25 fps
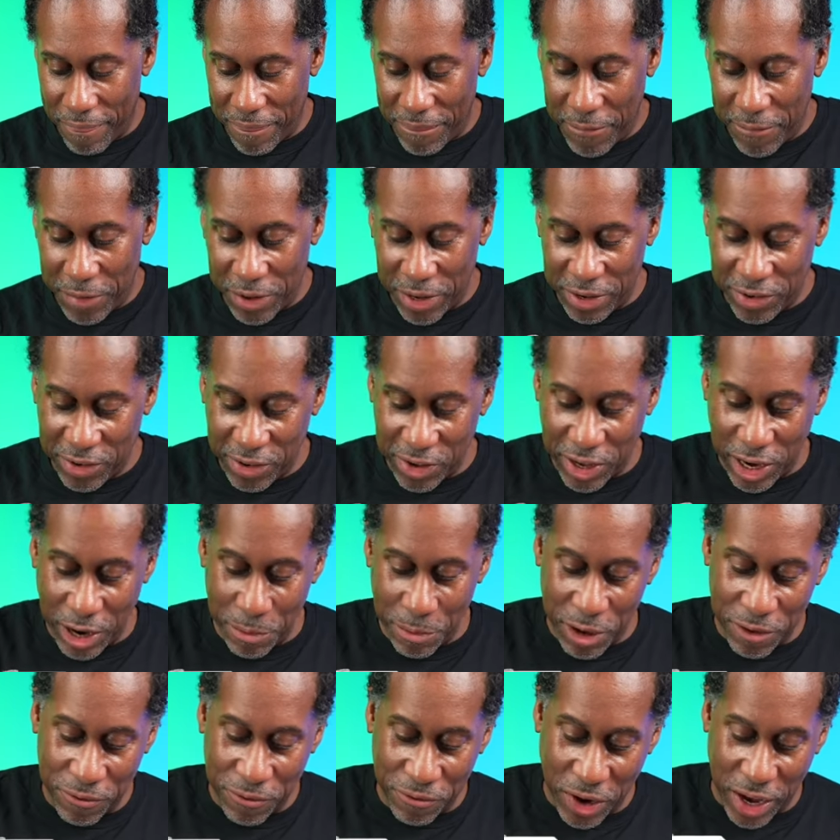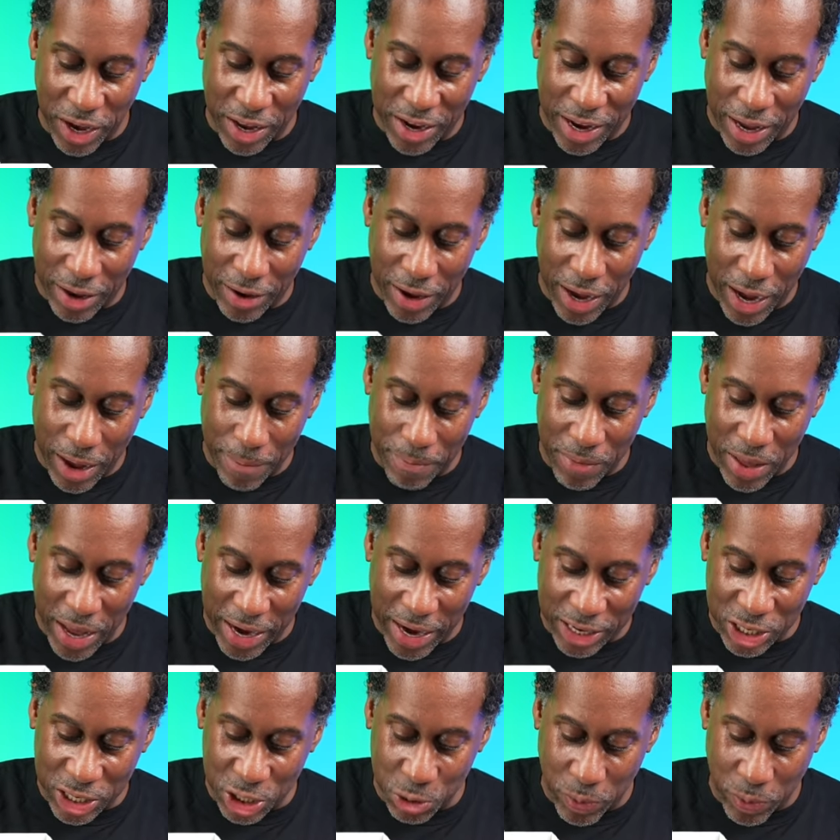Well, this is going to be fun. Now, I'm not
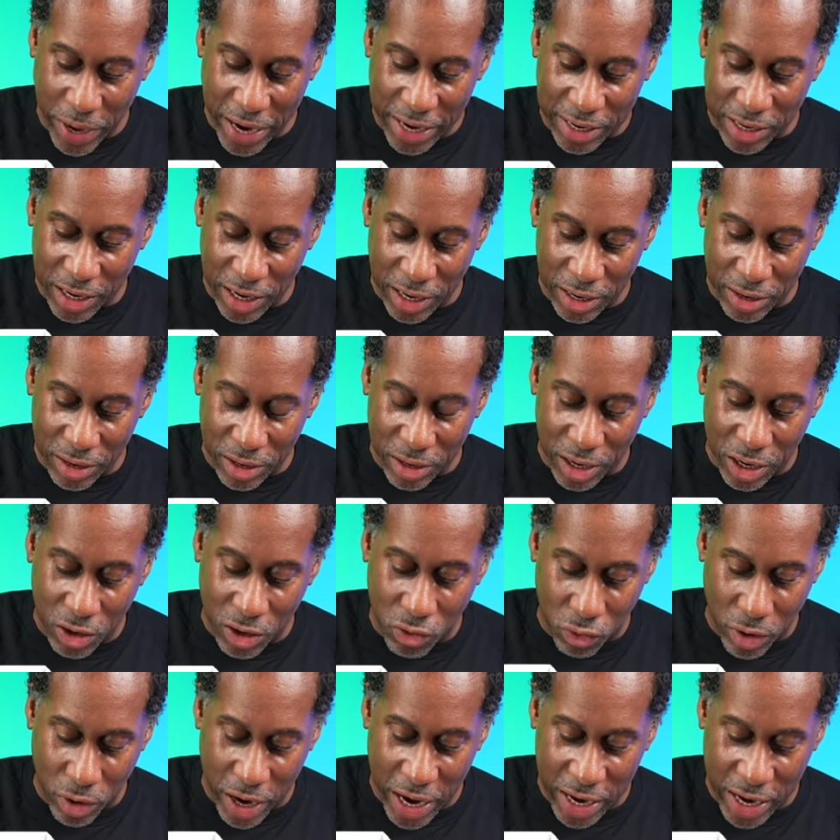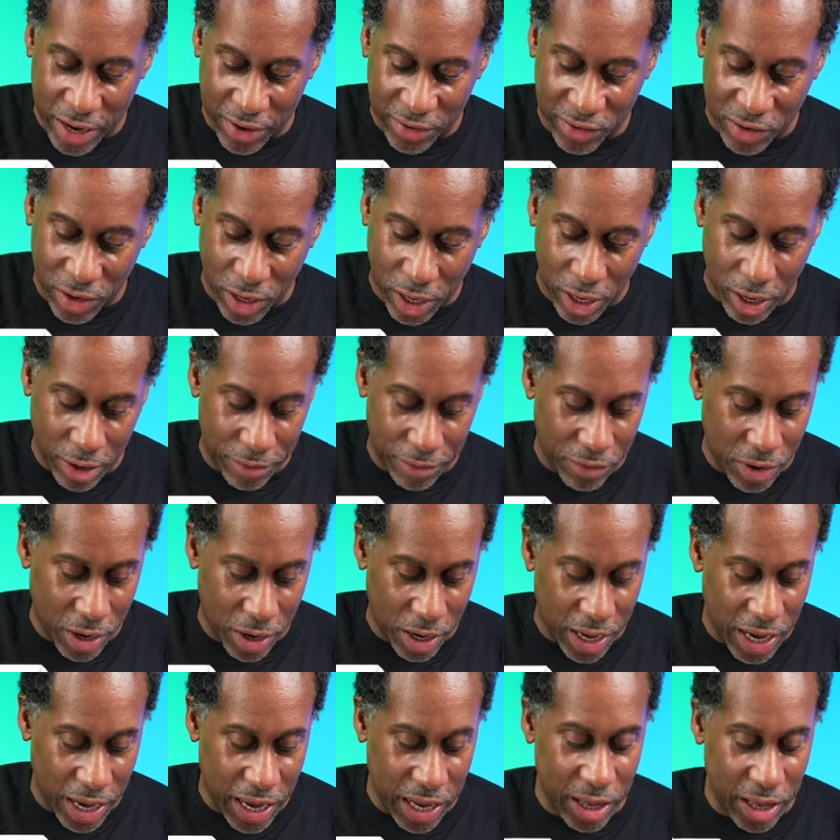expecting the greatest of
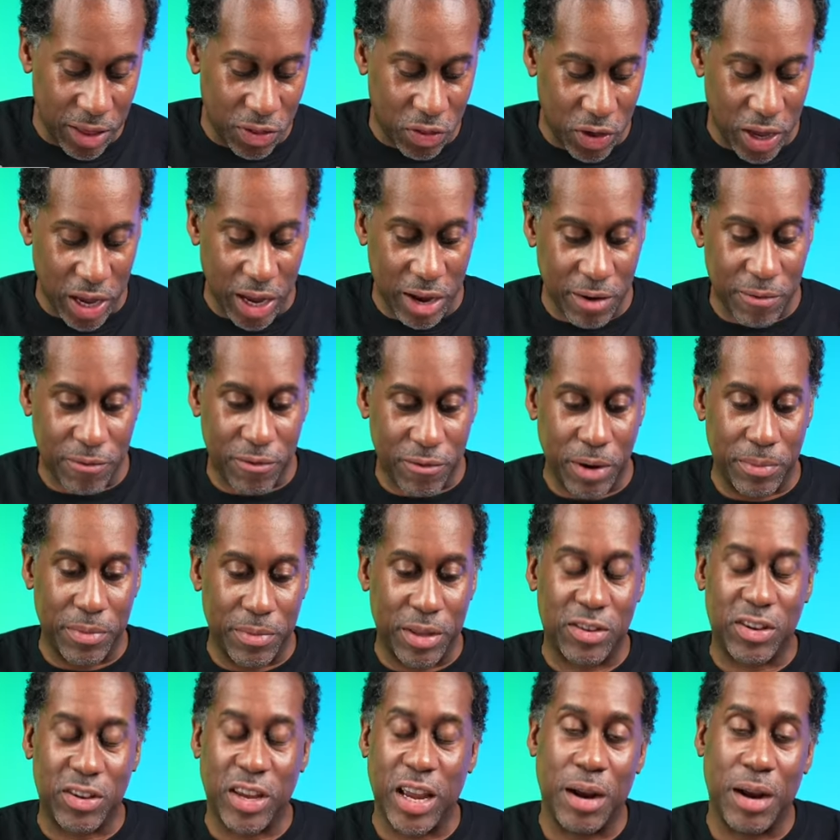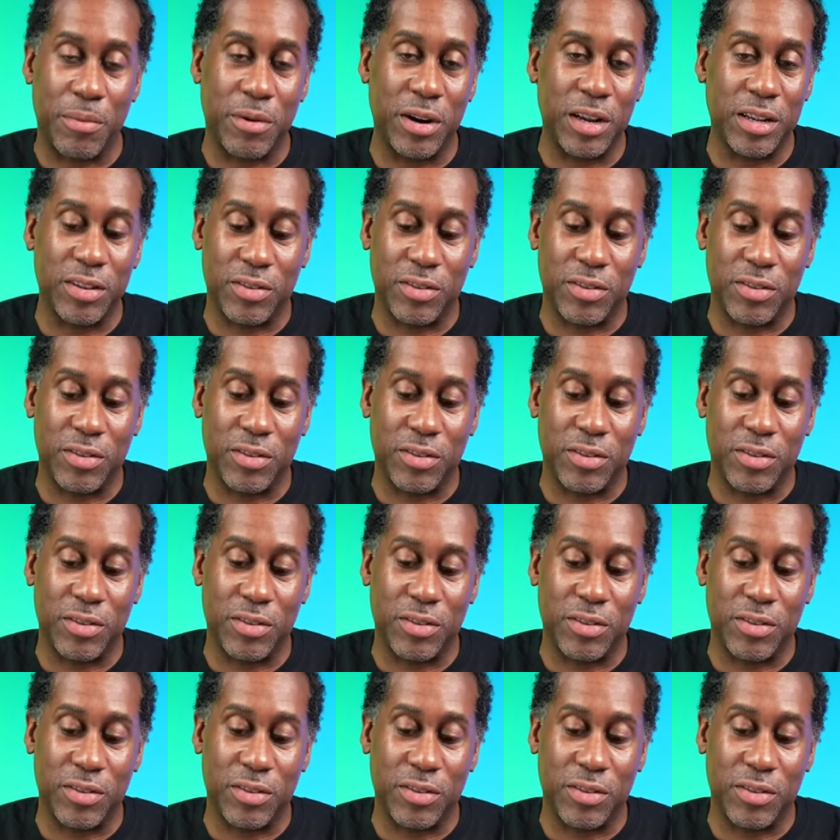uh, anything from this camera.